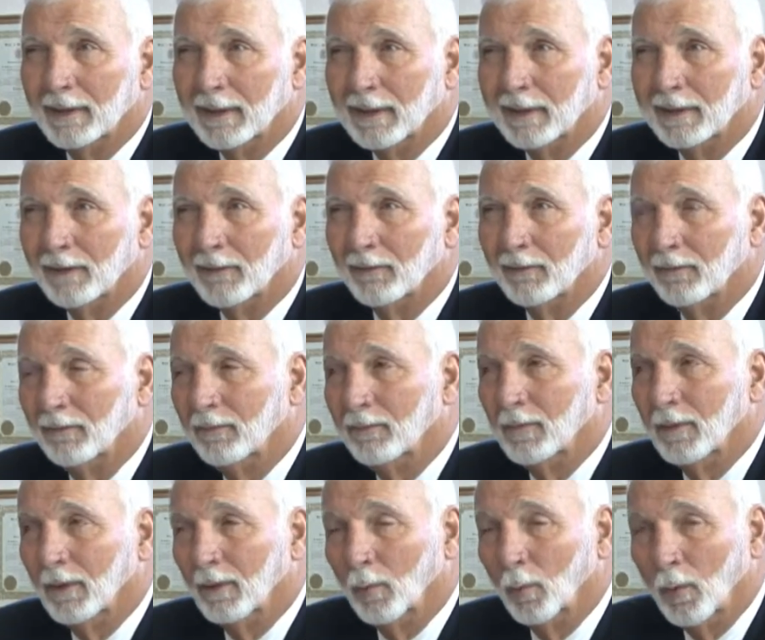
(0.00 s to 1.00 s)
kind of
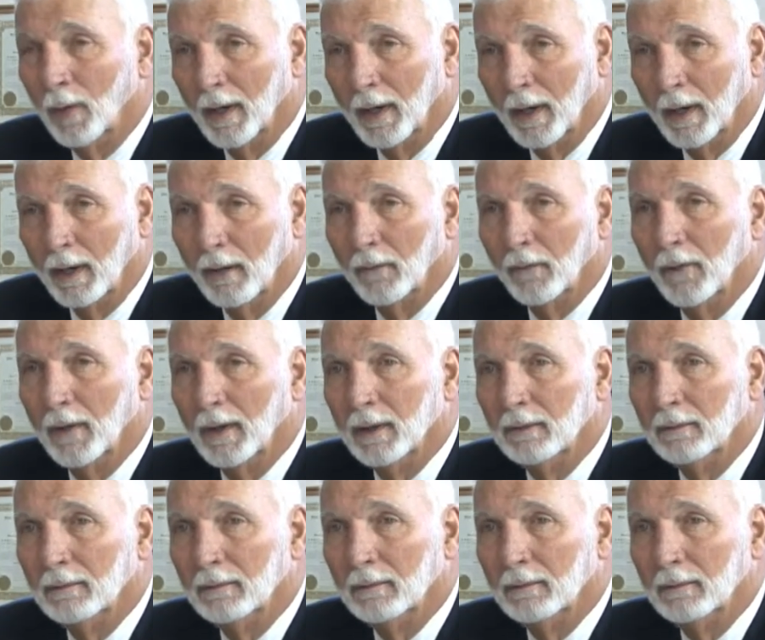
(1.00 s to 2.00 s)
aware
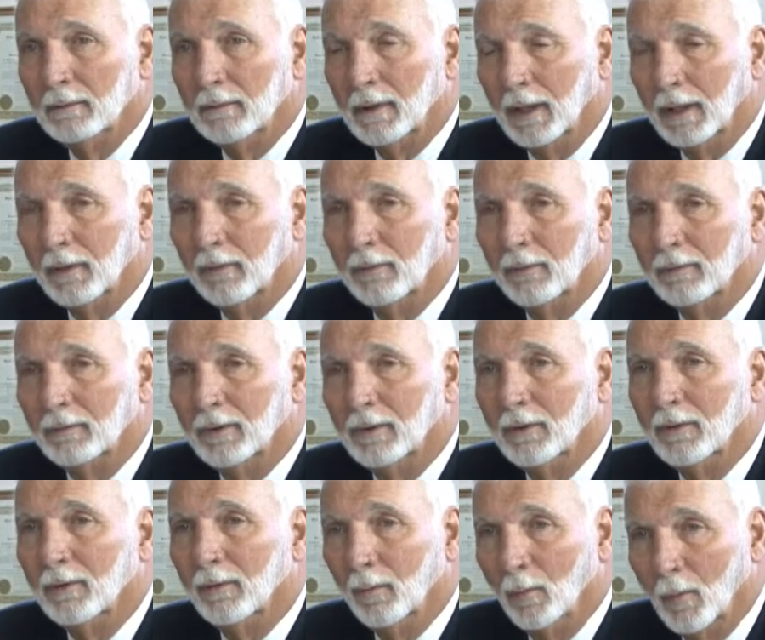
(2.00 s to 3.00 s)
that Kenneth was
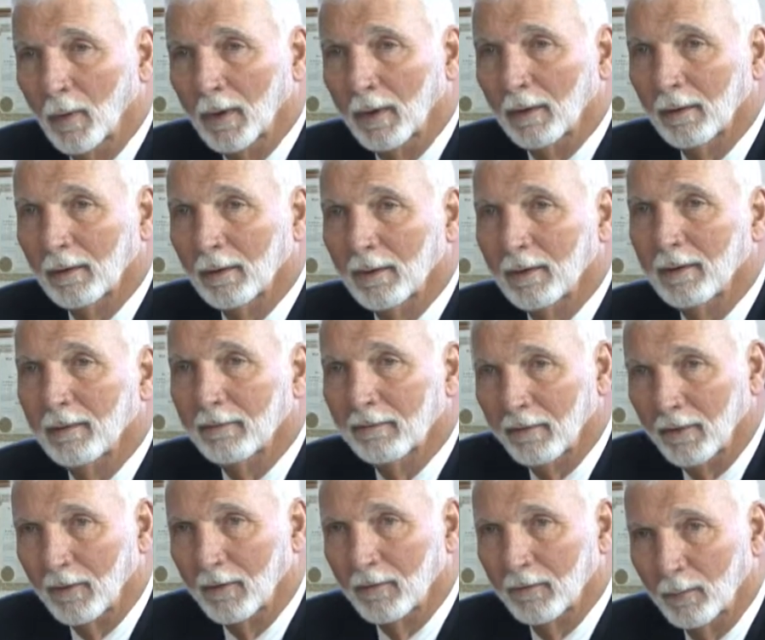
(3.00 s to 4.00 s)
doing well in the
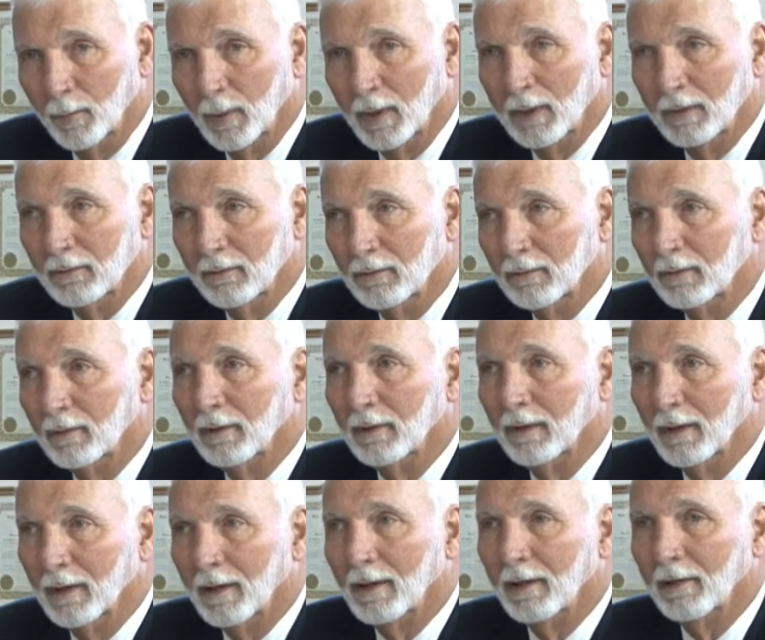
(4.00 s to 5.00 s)
furniture business,
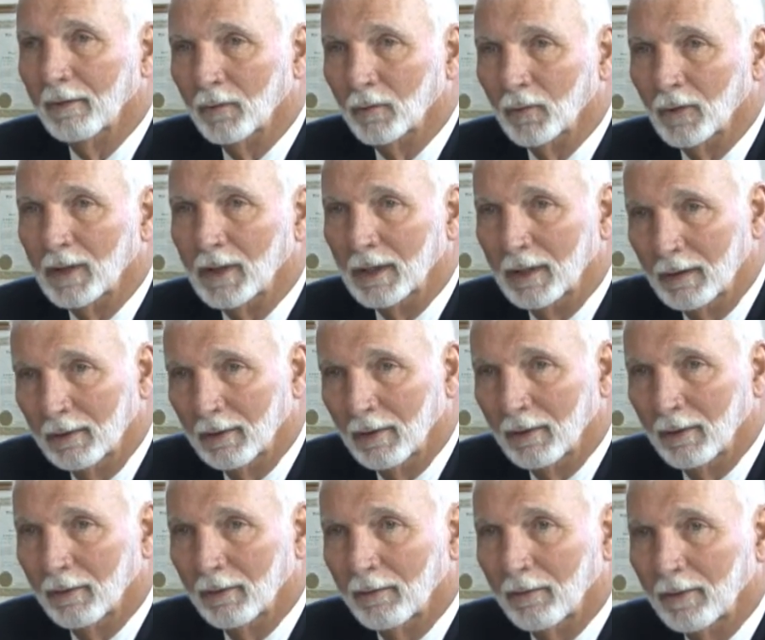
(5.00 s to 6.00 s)
and I had seen
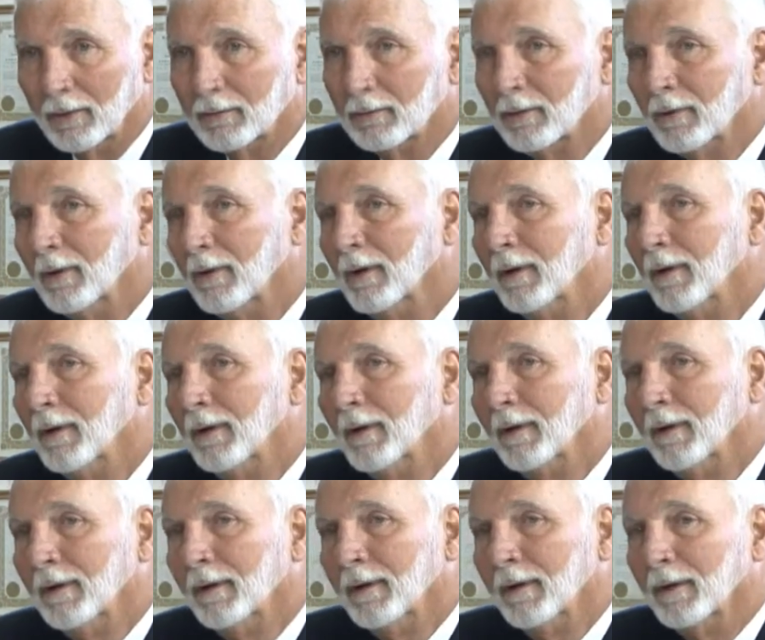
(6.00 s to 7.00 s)
all this
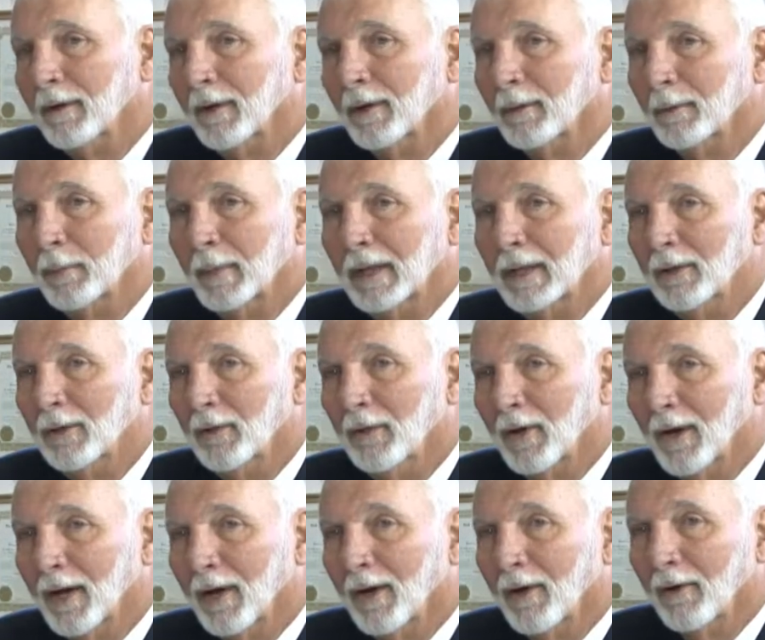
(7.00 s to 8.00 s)
young
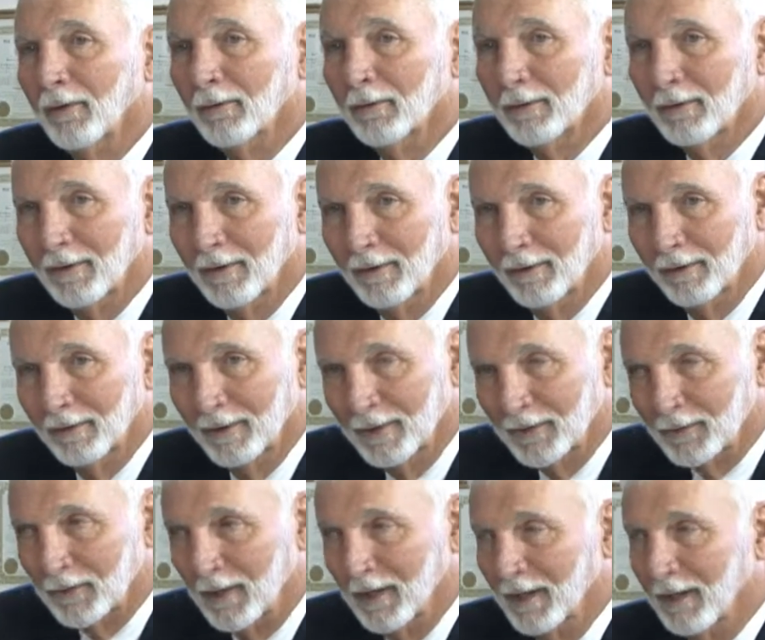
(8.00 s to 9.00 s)
millionaires and all
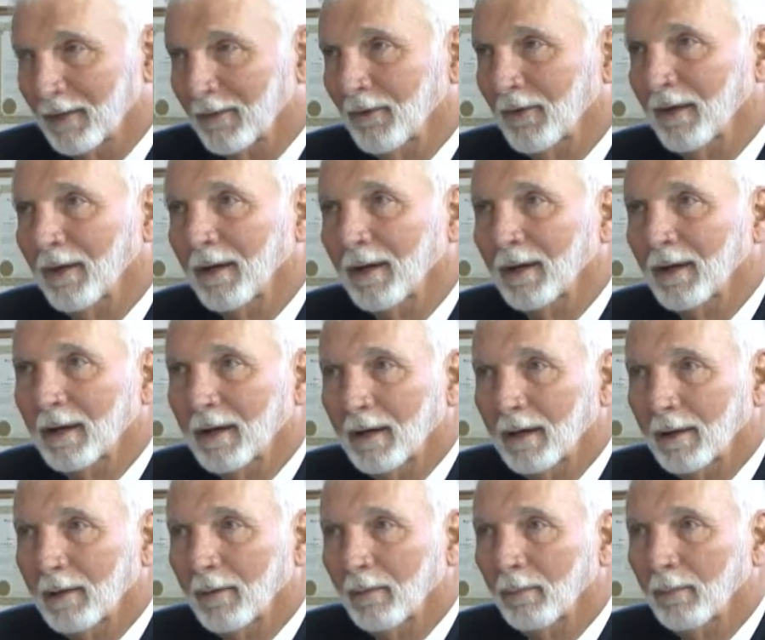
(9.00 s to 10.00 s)
this kind of thing.
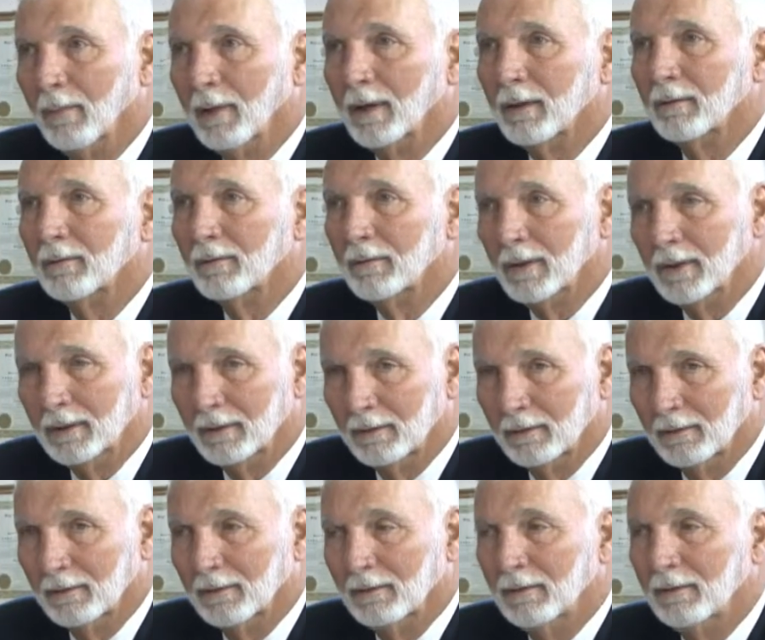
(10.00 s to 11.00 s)
But
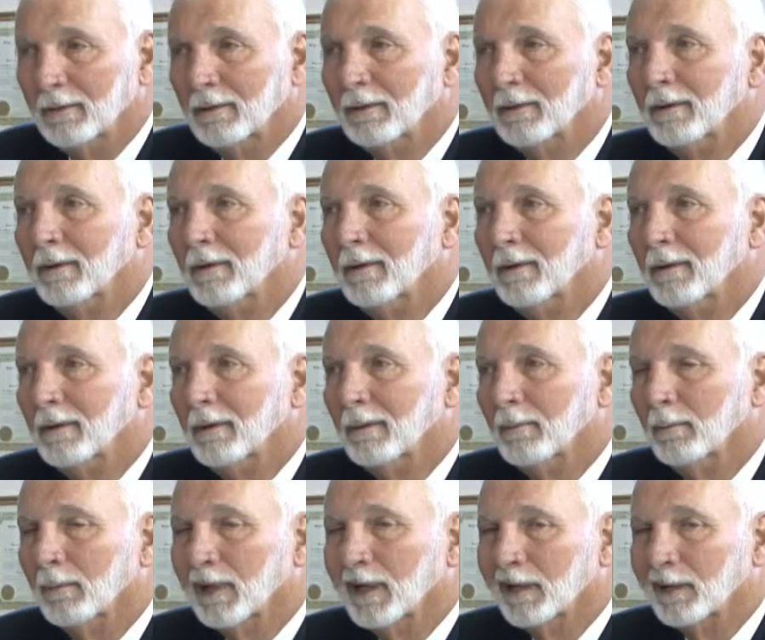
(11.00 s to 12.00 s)
still,
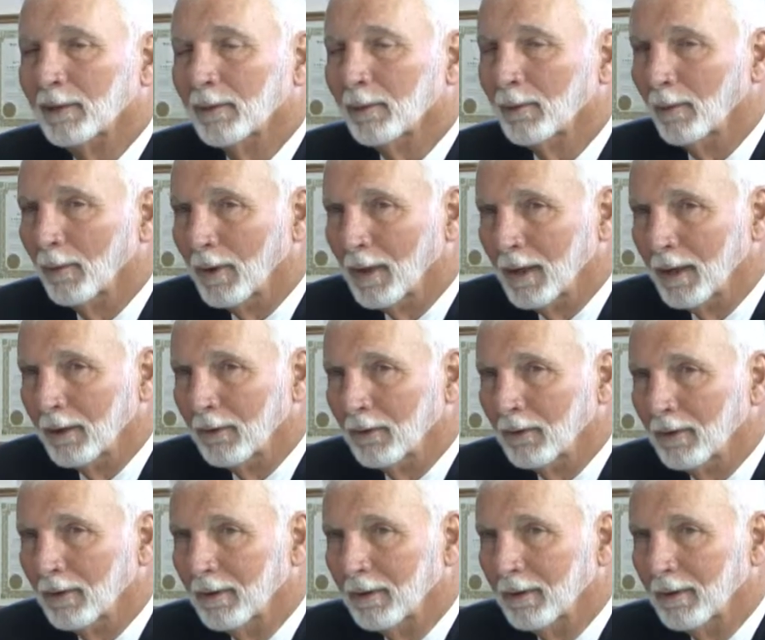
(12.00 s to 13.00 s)
black or
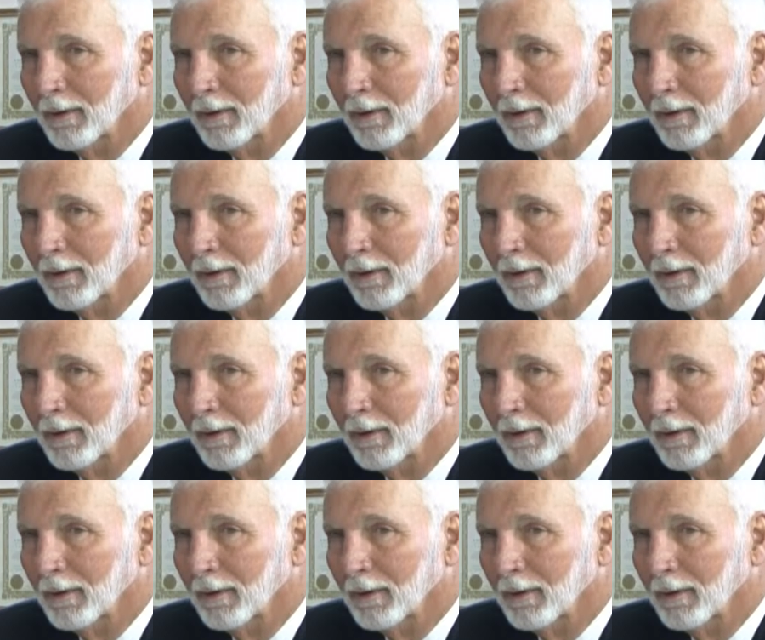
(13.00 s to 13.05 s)
white,